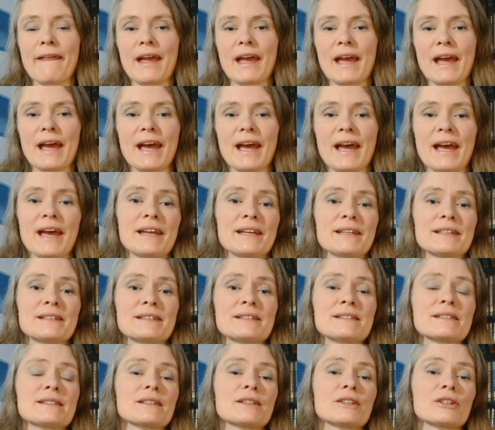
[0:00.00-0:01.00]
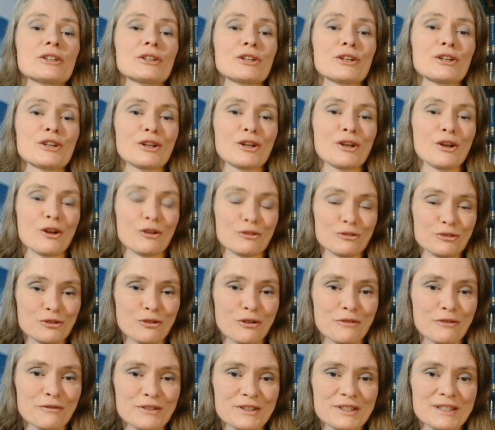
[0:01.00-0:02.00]
and
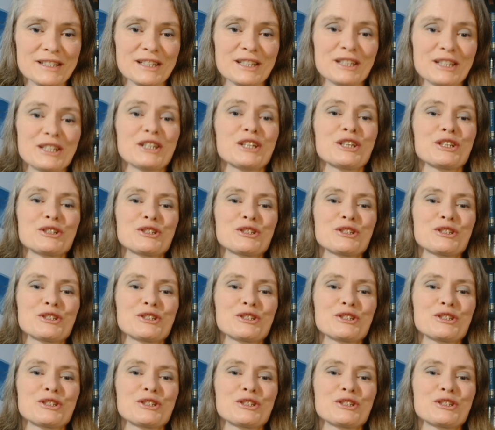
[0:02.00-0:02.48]
controversy